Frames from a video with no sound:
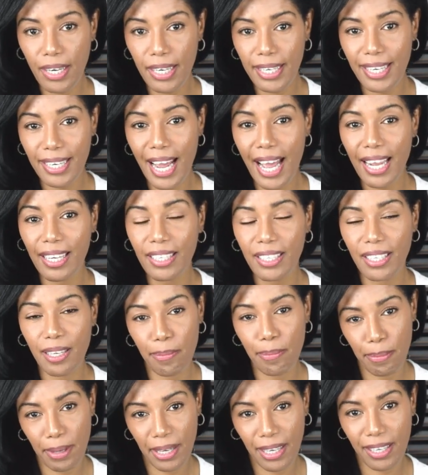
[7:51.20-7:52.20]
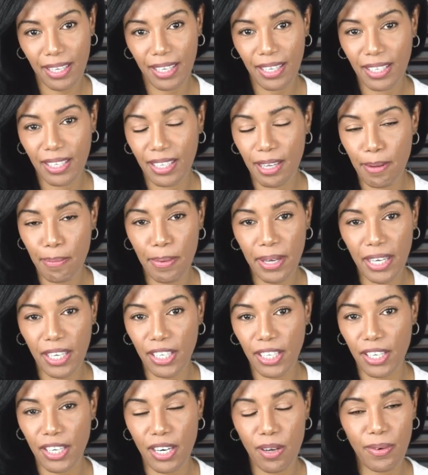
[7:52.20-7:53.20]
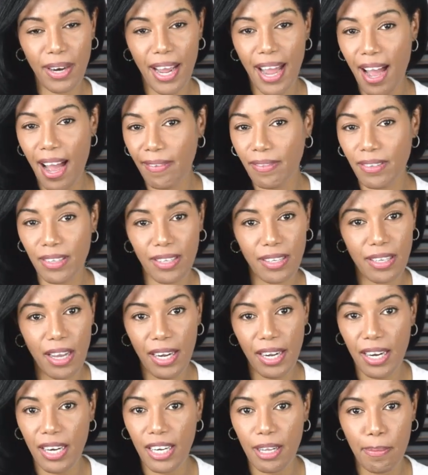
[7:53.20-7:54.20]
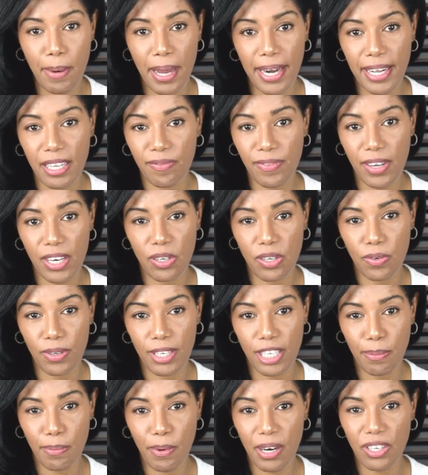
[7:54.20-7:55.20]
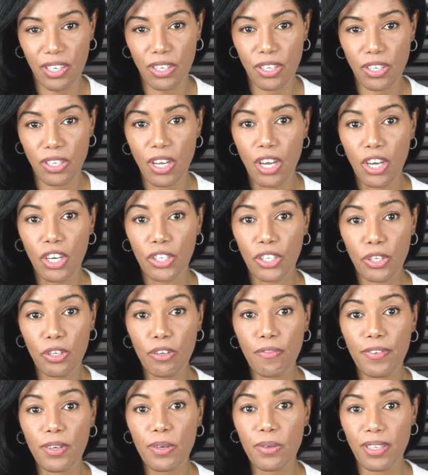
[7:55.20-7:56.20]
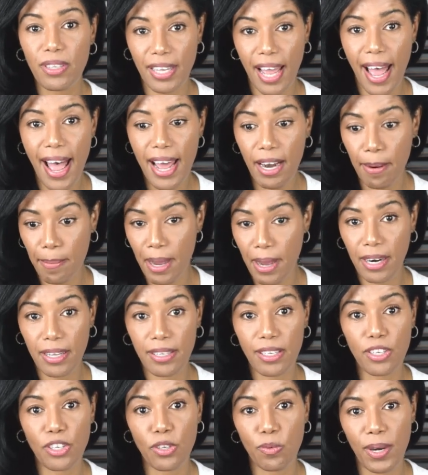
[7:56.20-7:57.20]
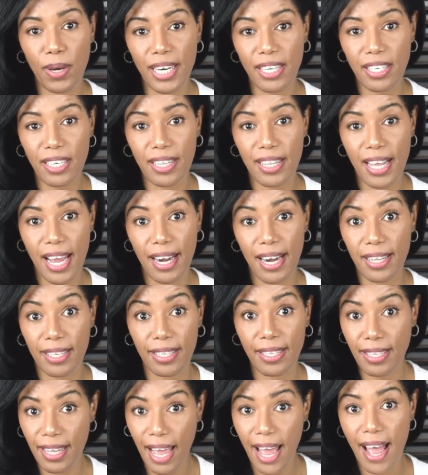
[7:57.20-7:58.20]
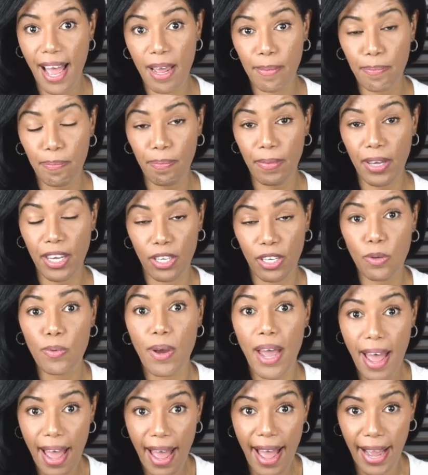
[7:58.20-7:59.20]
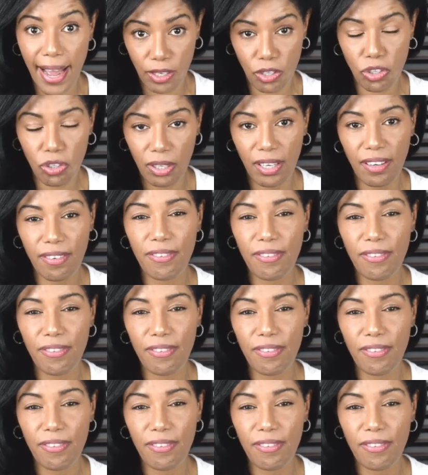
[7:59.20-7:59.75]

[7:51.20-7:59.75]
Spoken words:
not limbic. Limbic, you don't have to study anybody's facial expressions. You feel sad about a situation that is sad and you actually